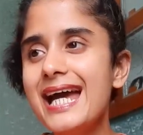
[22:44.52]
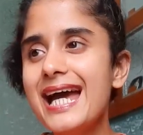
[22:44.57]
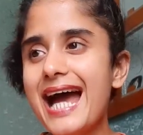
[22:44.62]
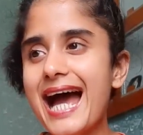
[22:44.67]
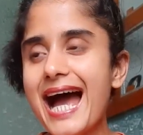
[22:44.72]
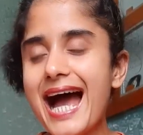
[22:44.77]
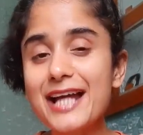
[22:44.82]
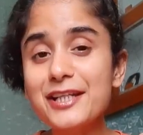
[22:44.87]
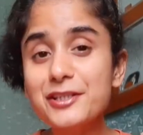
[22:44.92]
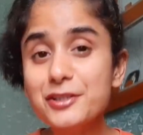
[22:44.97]

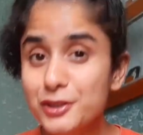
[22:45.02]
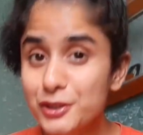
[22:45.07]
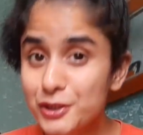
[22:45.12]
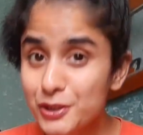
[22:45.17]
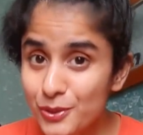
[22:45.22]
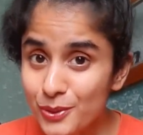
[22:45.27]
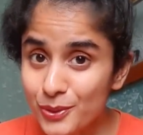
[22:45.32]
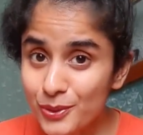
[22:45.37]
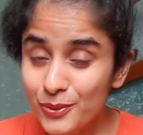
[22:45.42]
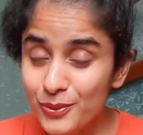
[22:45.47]
And
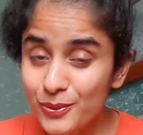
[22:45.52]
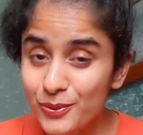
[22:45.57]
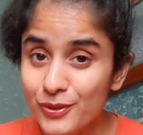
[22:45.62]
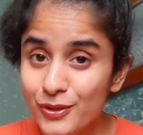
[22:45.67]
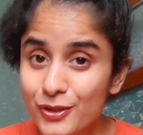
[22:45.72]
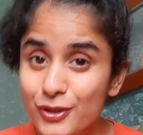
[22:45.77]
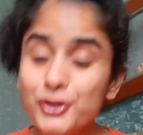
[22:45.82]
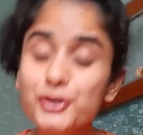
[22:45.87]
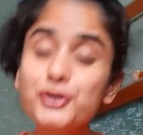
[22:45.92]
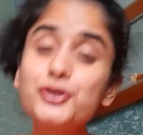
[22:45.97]
you
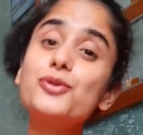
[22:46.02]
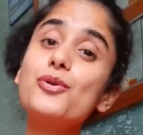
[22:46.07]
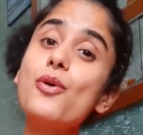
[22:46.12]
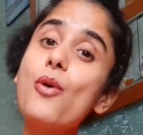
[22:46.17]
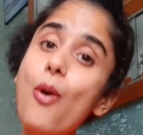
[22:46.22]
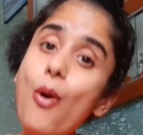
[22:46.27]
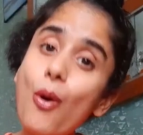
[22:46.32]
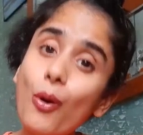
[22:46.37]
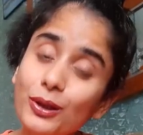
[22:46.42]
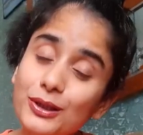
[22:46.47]
should
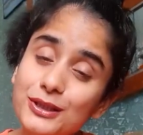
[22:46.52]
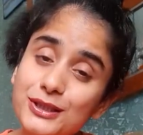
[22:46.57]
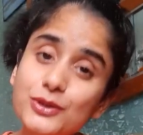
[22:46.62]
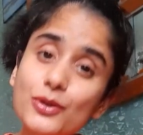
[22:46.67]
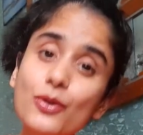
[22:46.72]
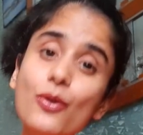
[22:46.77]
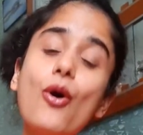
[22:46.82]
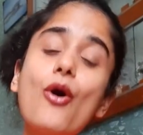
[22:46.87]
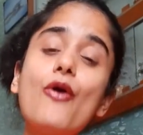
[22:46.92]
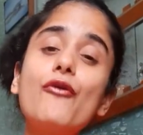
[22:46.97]
also
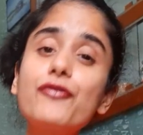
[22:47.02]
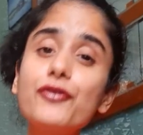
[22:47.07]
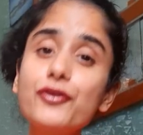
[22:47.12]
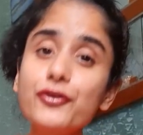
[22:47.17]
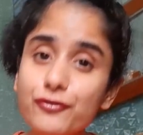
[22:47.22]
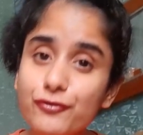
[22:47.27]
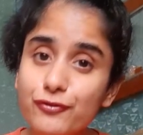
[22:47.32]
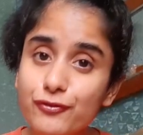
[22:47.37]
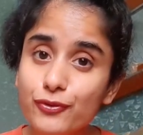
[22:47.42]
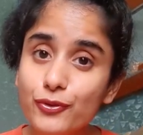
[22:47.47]
offer
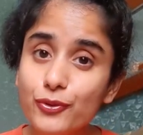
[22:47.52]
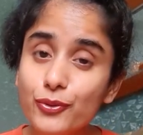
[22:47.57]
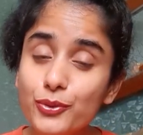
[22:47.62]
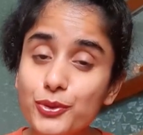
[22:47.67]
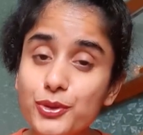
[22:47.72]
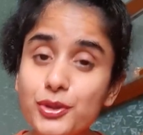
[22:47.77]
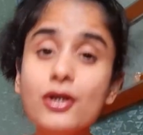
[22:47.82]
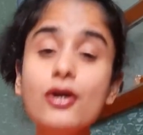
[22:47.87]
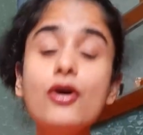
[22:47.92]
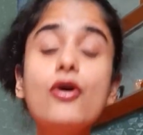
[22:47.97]

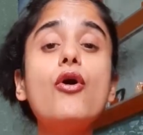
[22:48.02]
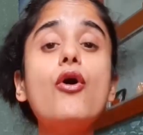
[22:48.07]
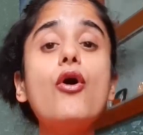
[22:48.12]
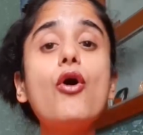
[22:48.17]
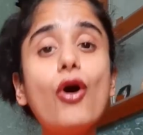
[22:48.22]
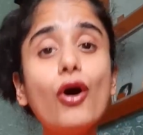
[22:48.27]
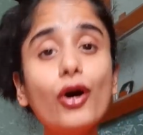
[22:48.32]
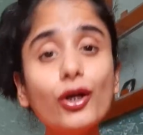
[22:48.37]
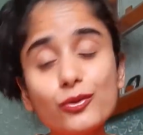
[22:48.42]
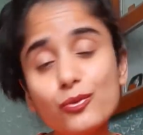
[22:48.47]
food
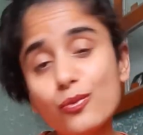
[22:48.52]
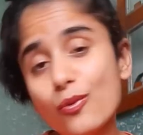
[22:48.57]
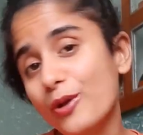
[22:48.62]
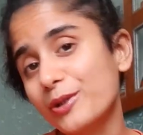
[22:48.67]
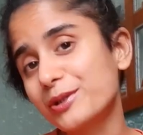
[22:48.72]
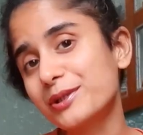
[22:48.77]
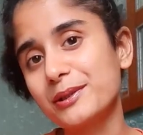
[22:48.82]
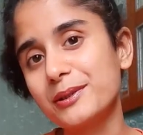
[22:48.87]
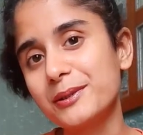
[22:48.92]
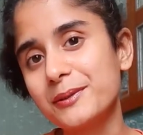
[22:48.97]
or
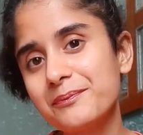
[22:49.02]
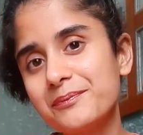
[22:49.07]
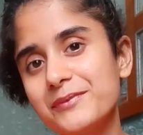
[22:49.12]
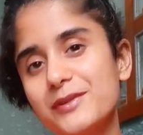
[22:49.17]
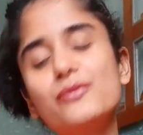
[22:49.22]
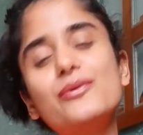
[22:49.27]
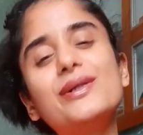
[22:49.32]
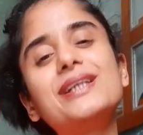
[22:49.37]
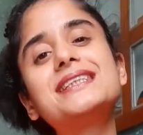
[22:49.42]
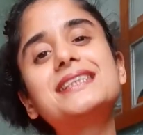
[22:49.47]
water
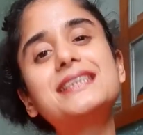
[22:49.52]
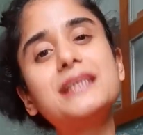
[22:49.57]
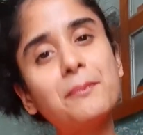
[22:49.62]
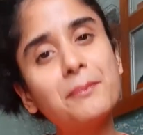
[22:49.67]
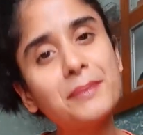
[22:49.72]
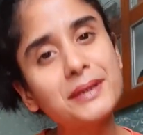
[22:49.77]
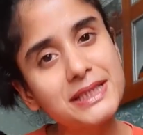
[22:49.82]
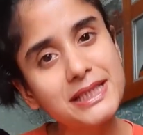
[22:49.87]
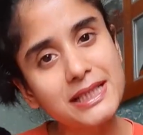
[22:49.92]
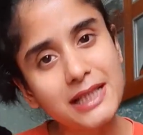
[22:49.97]
when
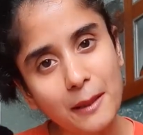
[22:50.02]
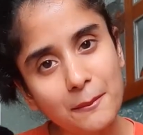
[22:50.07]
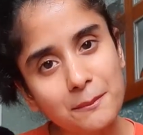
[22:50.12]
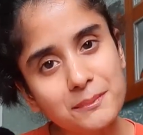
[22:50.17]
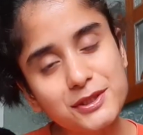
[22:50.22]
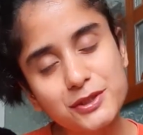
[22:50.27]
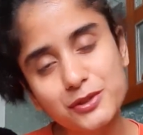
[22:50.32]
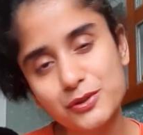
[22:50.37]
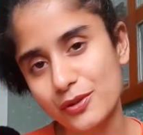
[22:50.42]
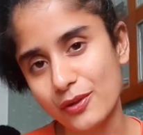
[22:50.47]
somebody comes
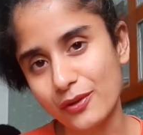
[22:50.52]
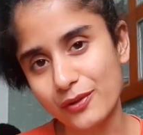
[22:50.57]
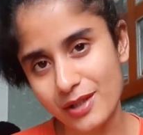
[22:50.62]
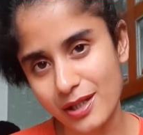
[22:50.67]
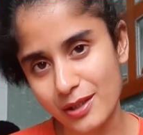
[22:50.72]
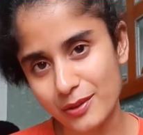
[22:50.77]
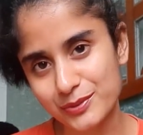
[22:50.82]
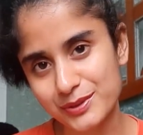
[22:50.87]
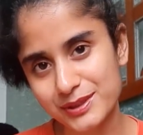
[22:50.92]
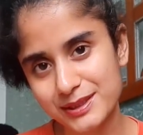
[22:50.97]
to your
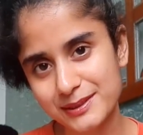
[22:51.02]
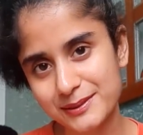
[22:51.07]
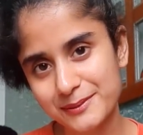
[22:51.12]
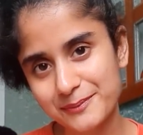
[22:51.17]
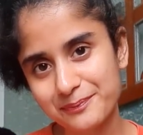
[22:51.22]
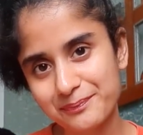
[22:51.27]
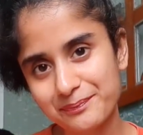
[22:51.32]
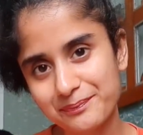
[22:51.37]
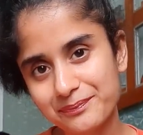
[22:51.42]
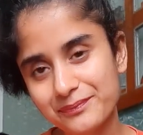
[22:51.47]
house.
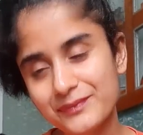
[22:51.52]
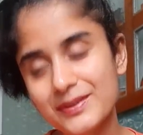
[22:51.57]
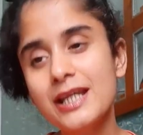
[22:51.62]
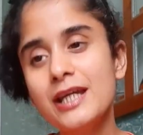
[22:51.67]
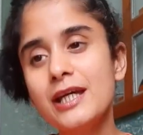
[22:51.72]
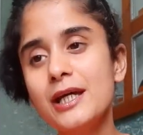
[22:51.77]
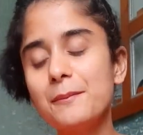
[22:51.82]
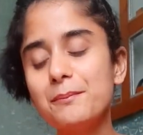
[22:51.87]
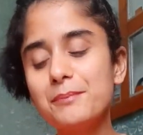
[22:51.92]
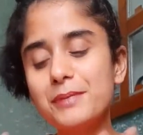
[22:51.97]

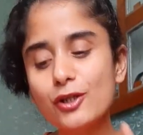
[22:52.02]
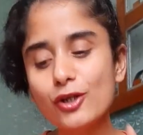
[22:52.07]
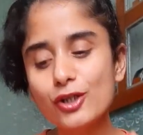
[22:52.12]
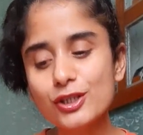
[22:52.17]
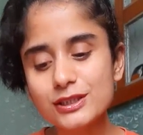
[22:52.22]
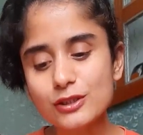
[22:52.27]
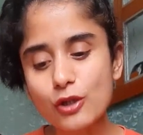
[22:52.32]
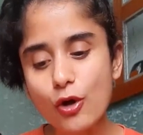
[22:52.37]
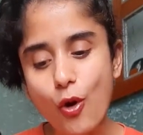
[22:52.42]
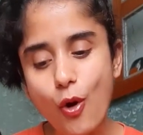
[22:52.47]

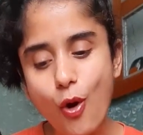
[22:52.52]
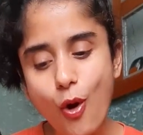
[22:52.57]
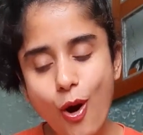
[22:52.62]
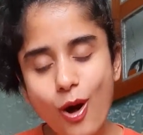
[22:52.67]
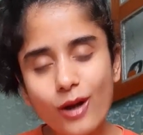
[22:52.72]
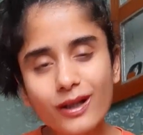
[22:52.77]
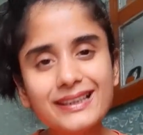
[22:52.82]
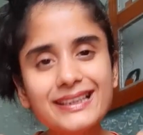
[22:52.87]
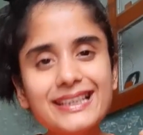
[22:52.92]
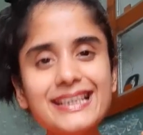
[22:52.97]
Because
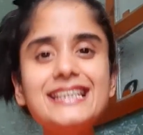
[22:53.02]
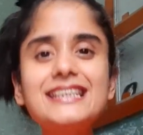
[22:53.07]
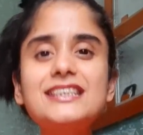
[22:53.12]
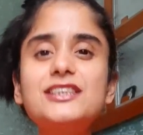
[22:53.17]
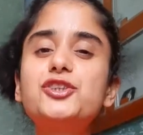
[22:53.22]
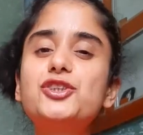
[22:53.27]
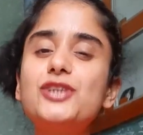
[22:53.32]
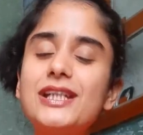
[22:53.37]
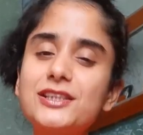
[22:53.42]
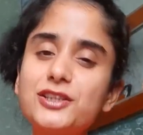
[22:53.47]
all these
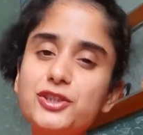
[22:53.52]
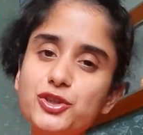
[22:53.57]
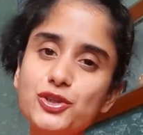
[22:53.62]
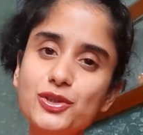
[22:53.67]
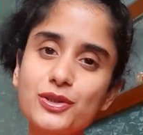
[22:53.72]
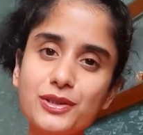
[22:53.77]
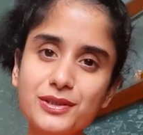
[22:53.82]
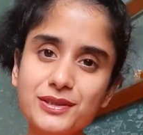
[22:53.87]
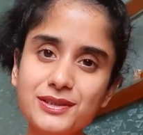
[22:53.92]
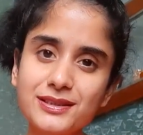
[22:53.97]

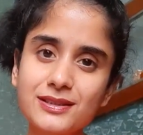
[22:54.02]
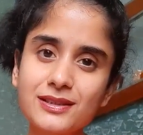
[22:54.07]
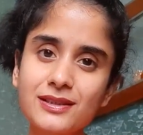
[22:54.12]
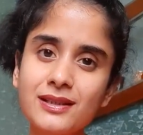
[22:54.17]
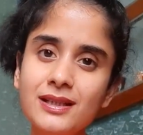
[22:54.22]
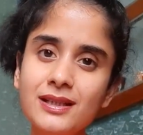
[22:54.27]
gestures